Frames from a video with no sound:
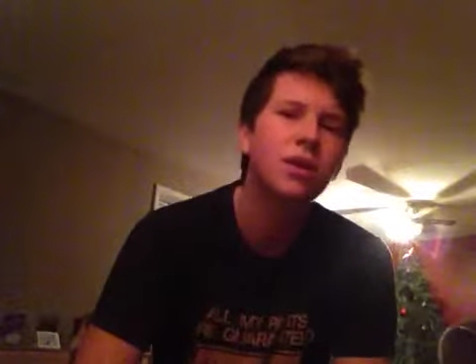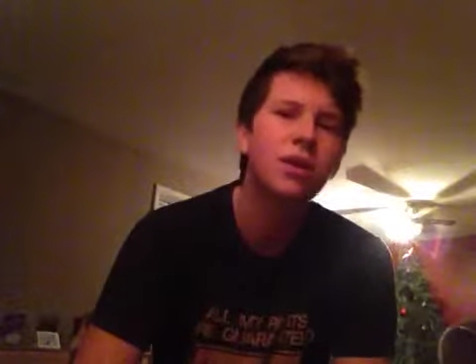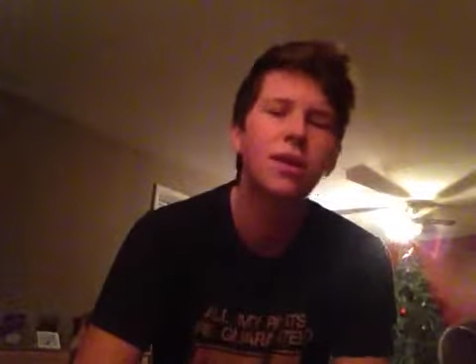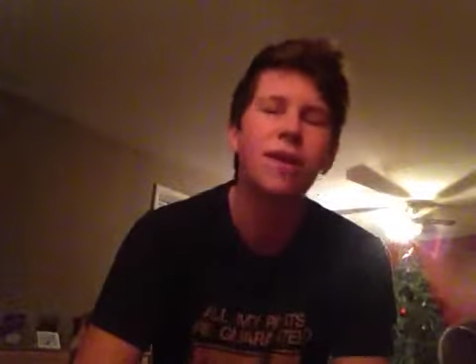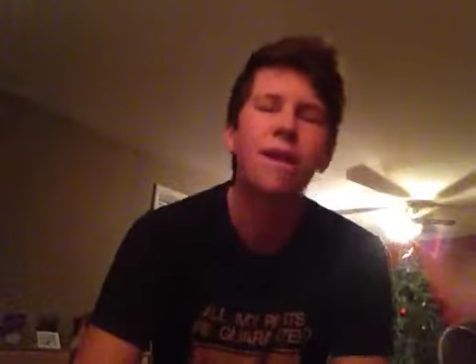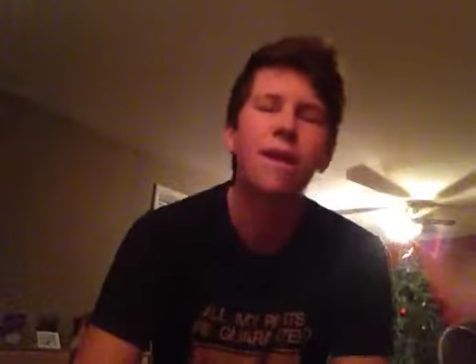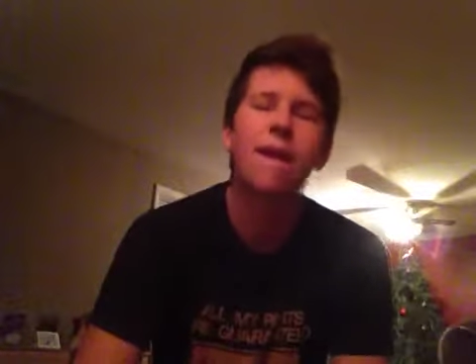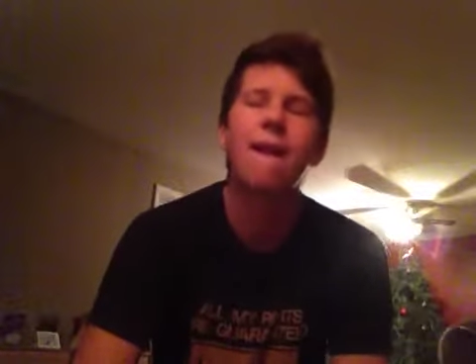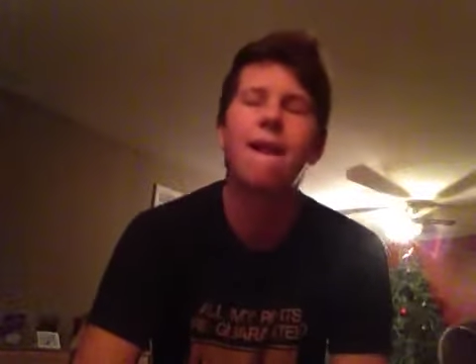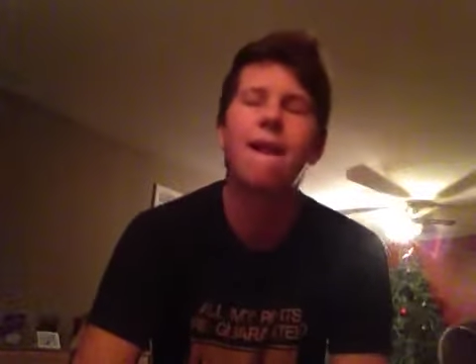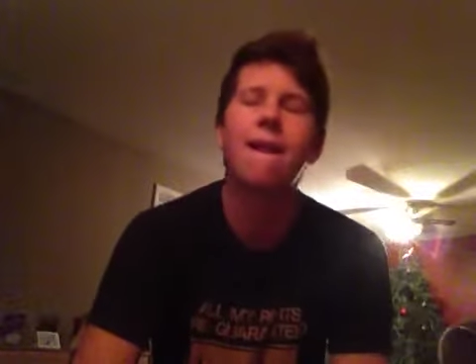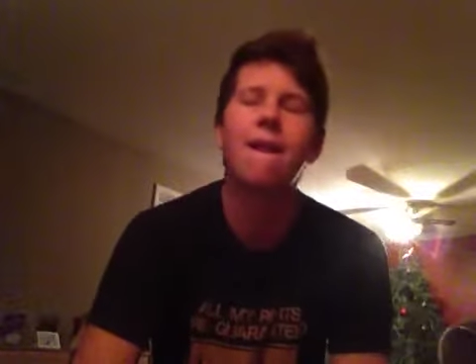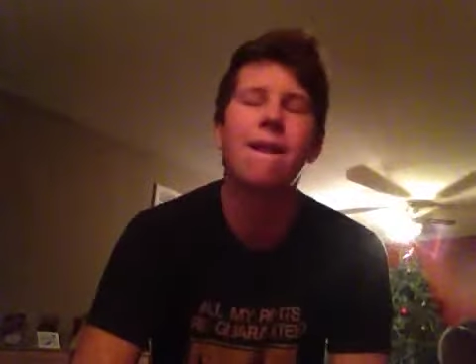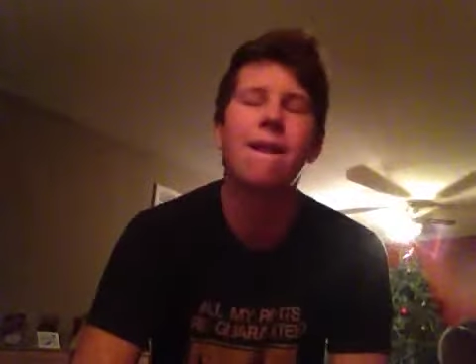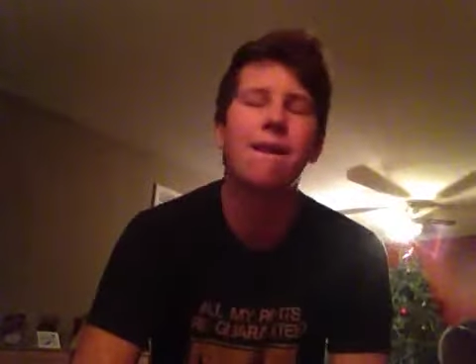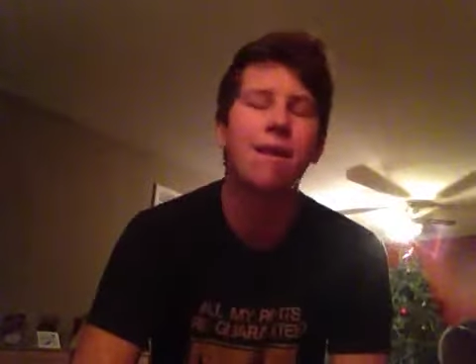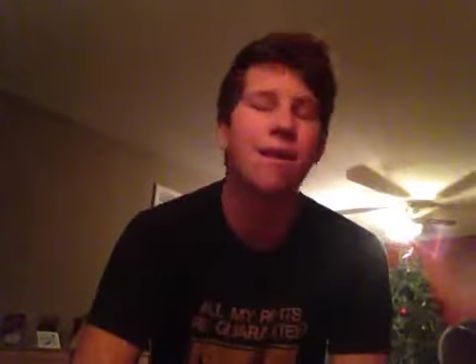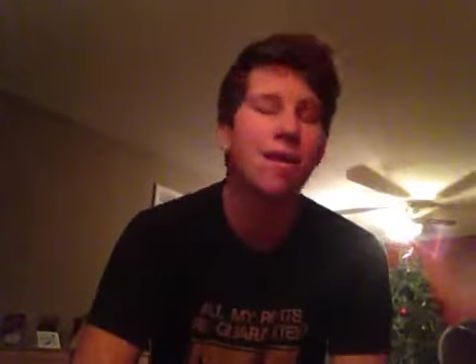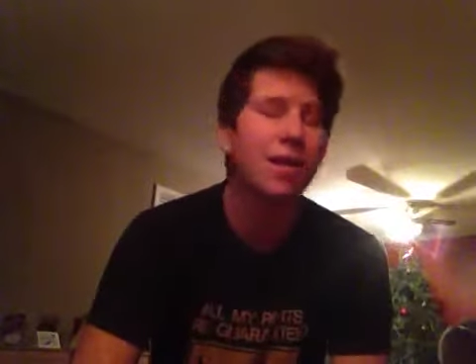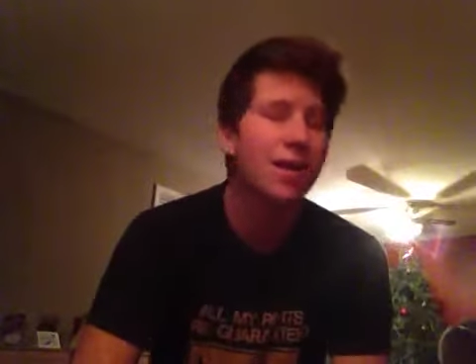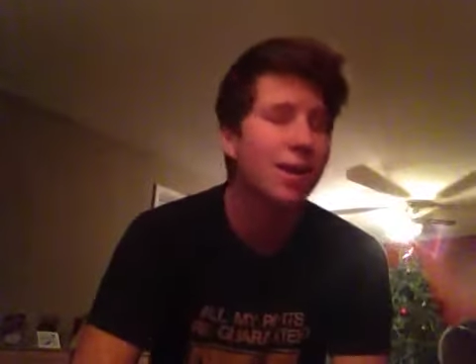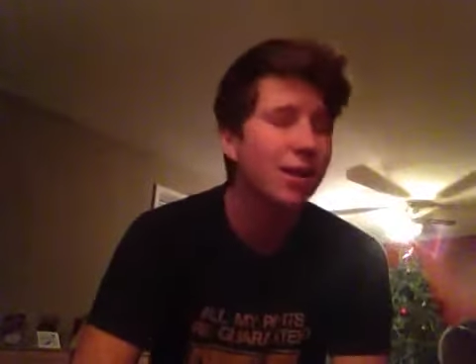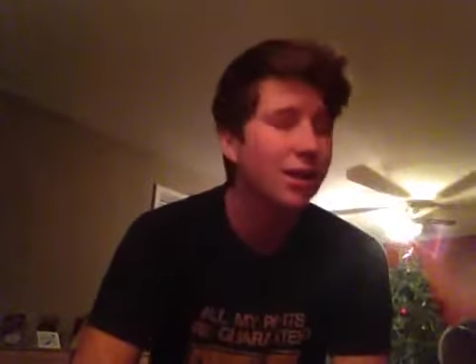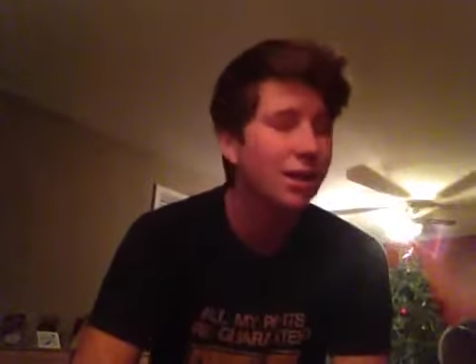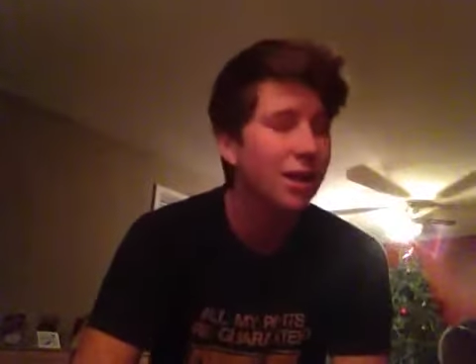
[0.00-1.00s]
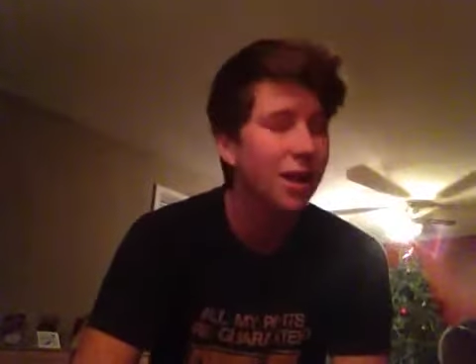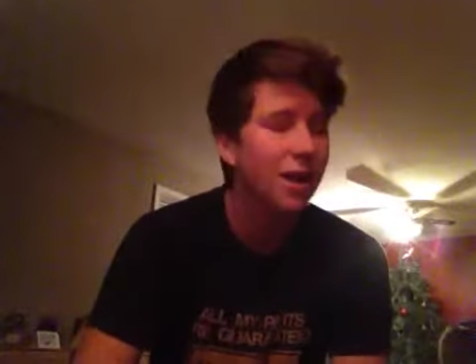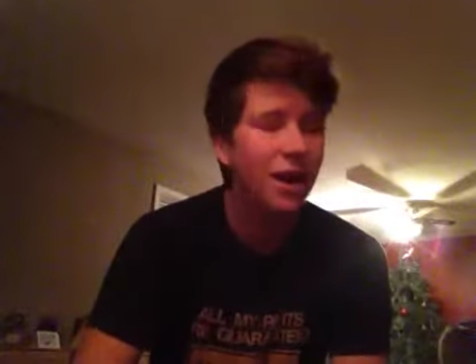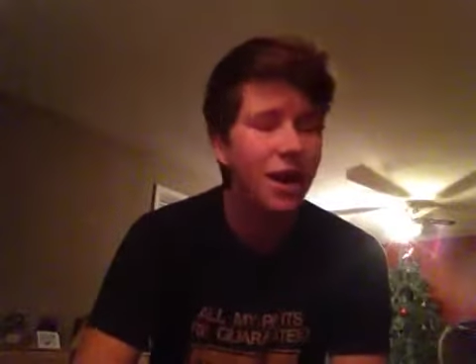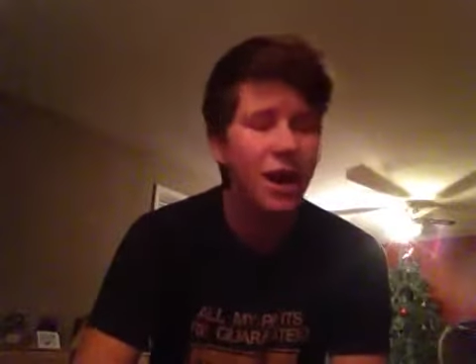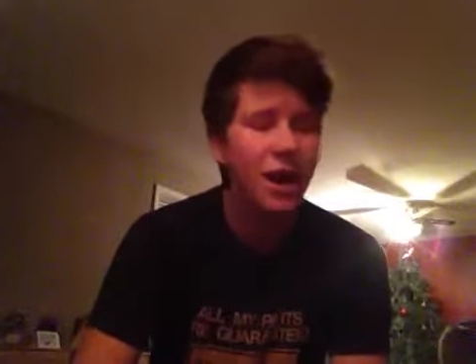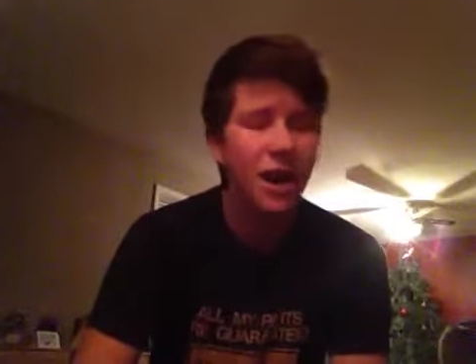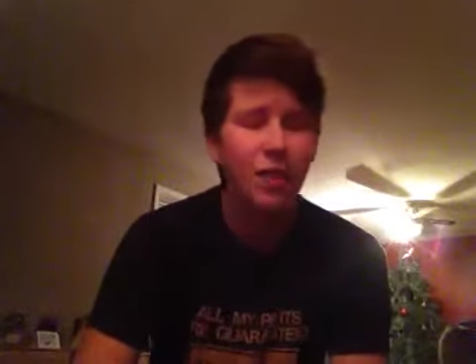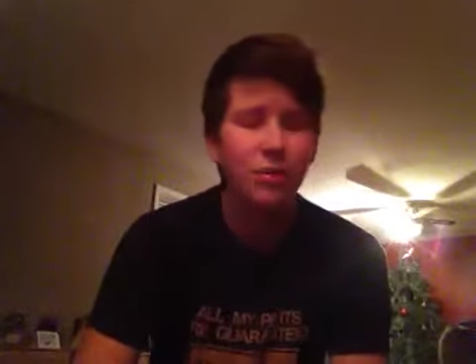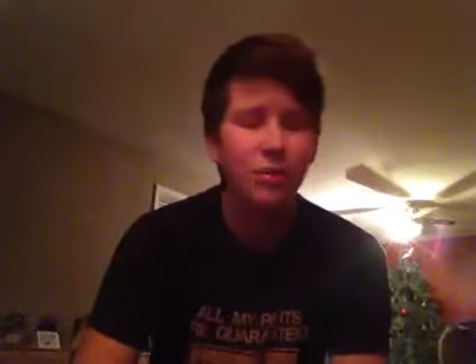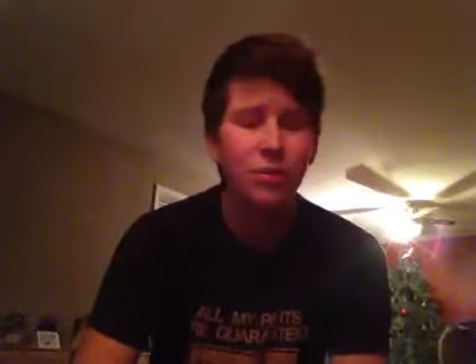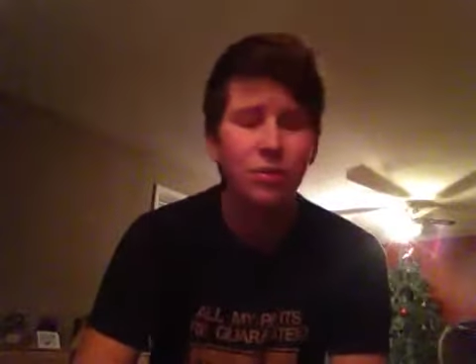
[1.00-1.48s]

And I